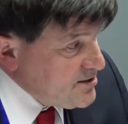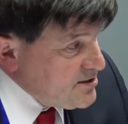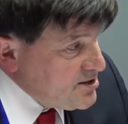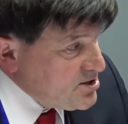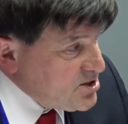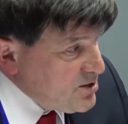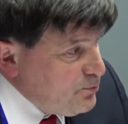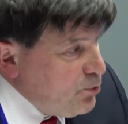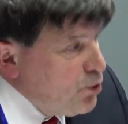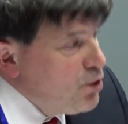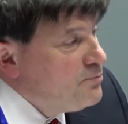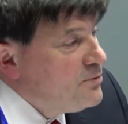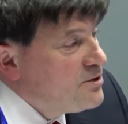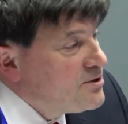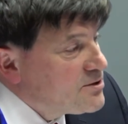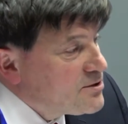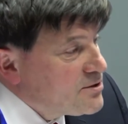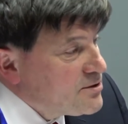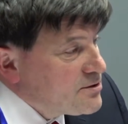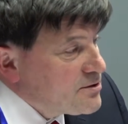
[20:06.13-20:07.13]
the
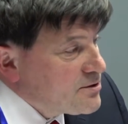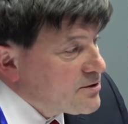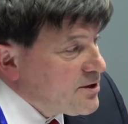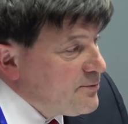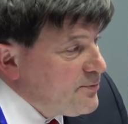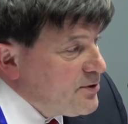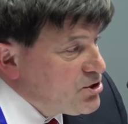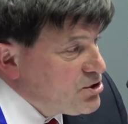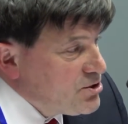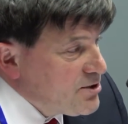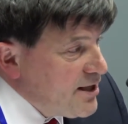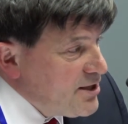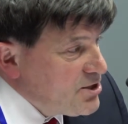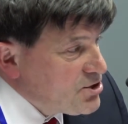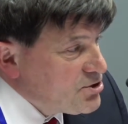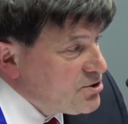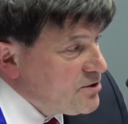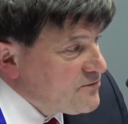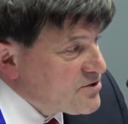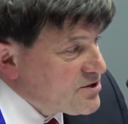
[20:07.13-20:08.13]
disappointment, the
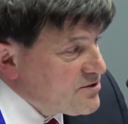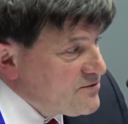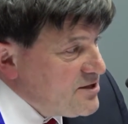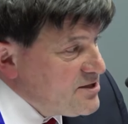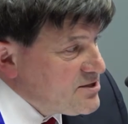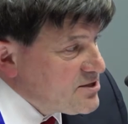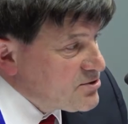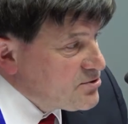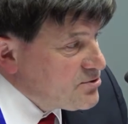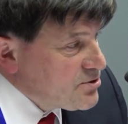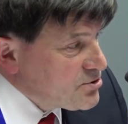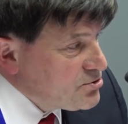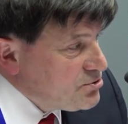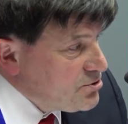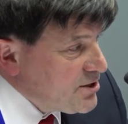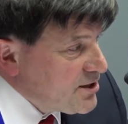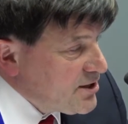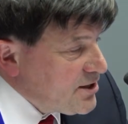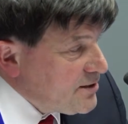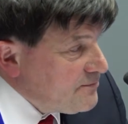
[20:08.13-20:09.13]
capitulation of Syriza to the
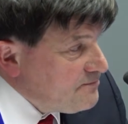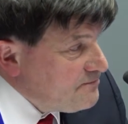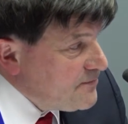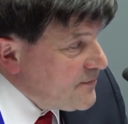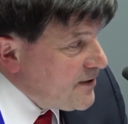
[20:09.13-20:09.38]
Troika,